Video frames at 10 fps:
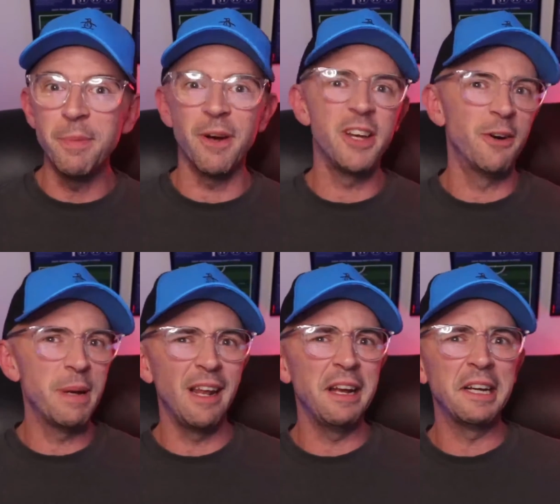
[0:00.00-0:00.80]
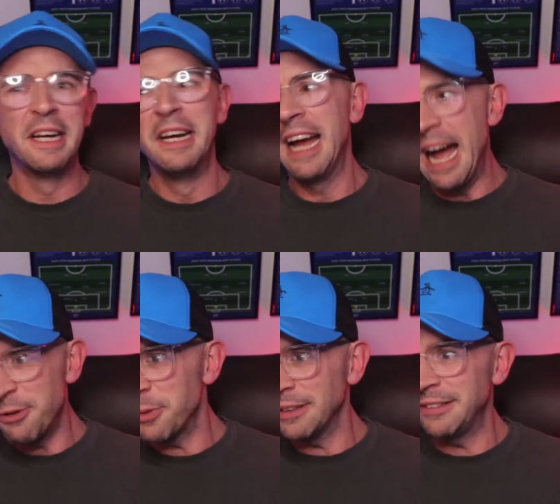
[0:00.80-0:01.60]
but you're a bit like, how
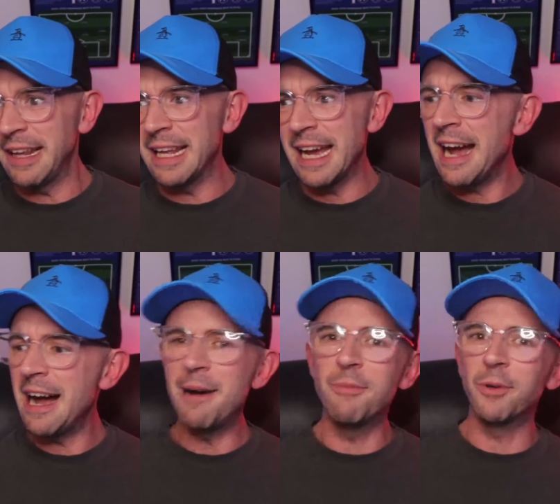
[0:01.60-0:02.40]
do I set it up?